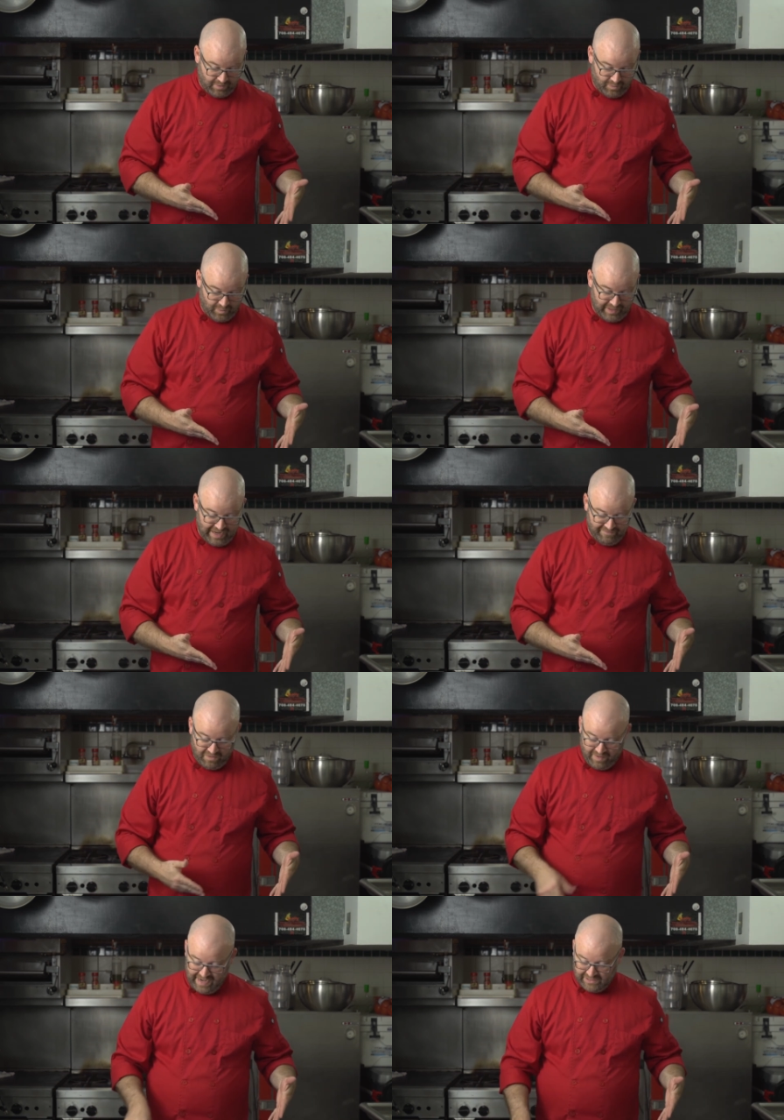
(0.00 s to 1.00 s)
We have our
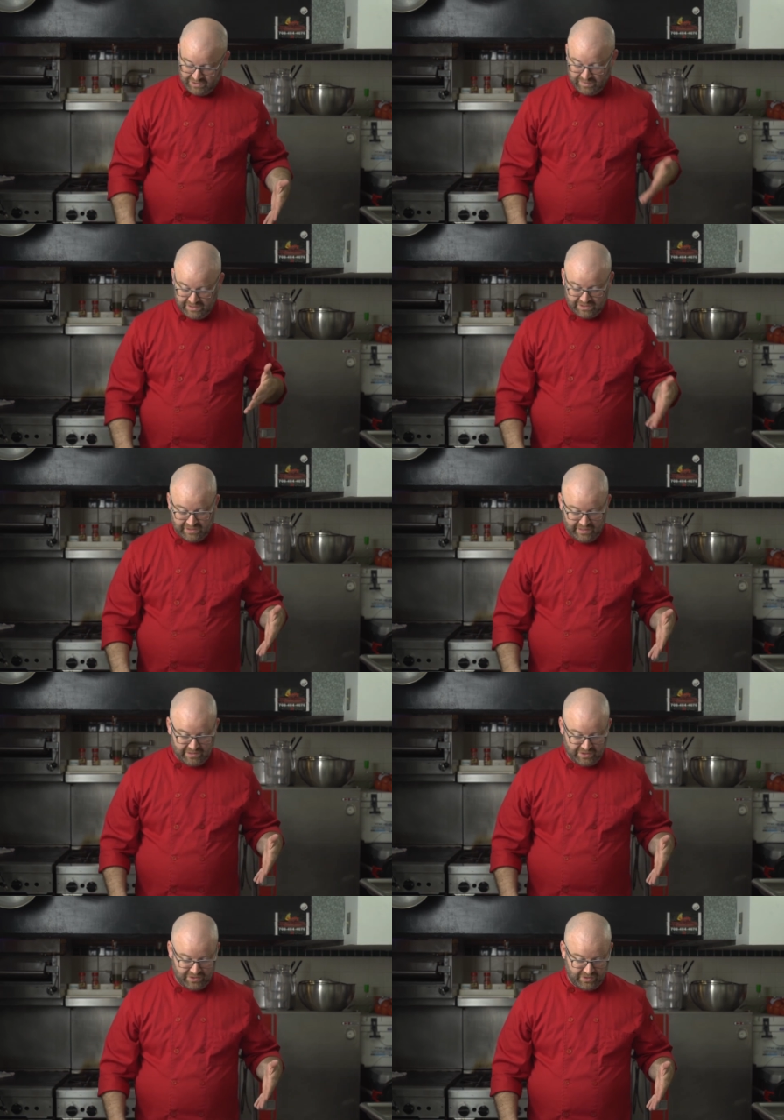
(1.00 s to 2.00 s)
ranch. We just need
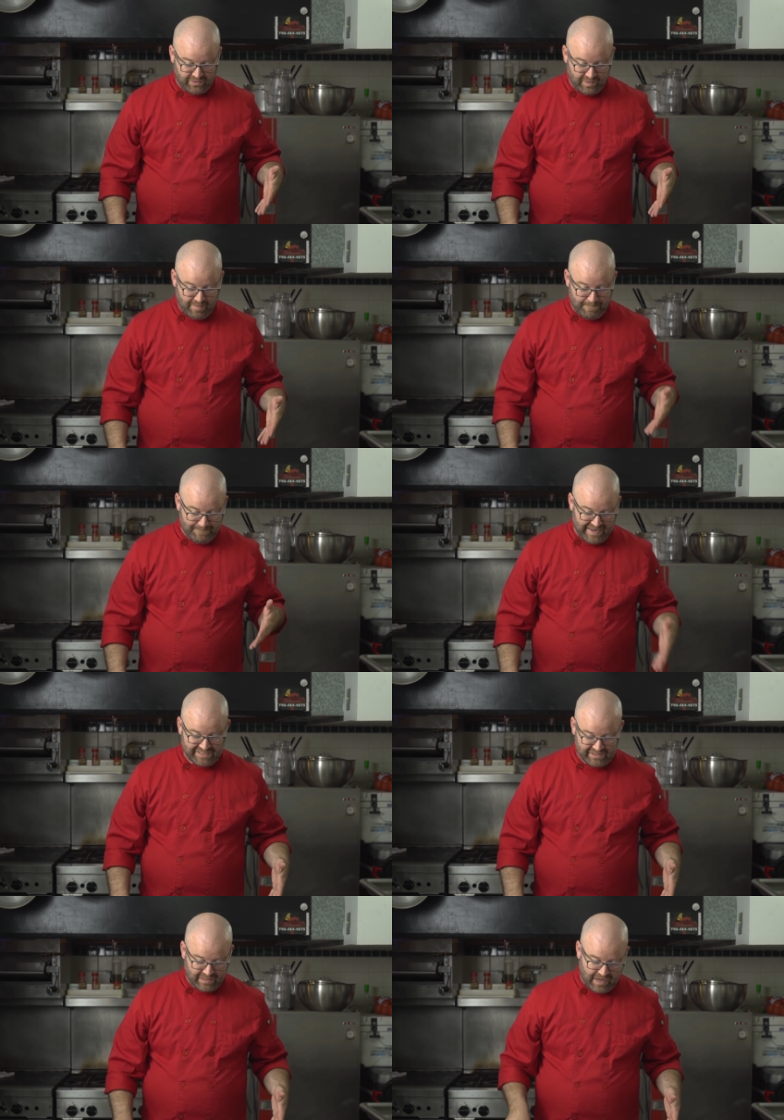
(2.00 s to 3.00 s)
to mix
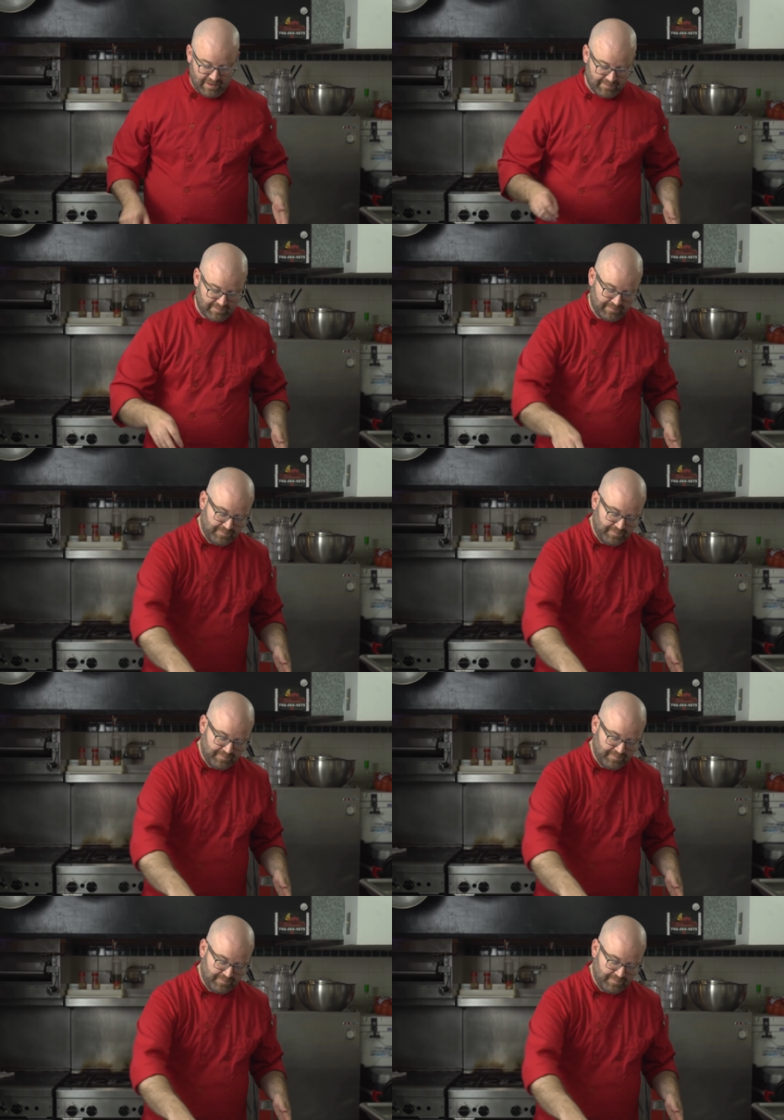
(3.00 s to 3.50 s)
it up.